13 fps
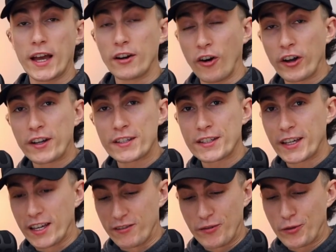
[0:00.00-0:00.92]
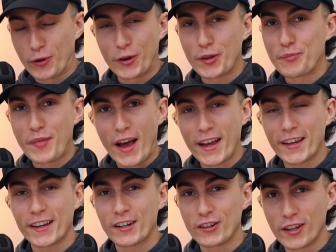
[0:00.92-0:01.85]
And honestly, even if you go to the bank
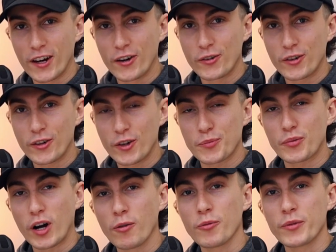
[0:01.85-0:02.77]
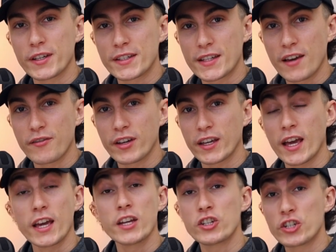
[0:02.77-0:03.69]
and get a loan, you're probably saving
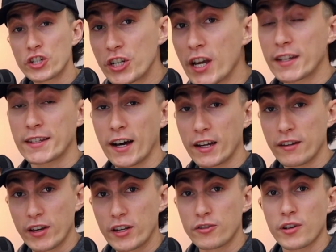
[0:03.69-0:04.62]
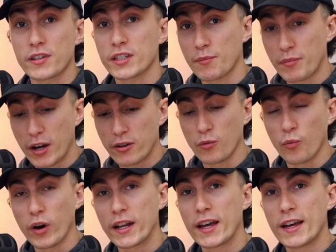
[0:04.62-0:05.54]
a shit ton of interest compared to
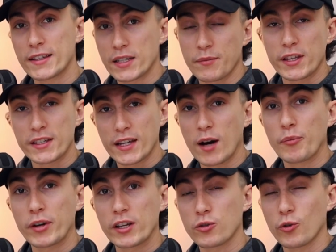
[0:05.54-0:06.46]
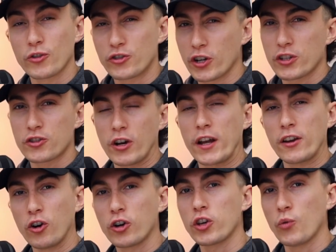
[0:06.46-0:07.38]
what some of these companies who are just trying
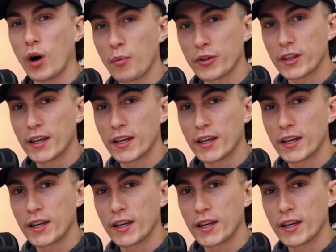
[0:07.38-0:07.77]
to hook you up with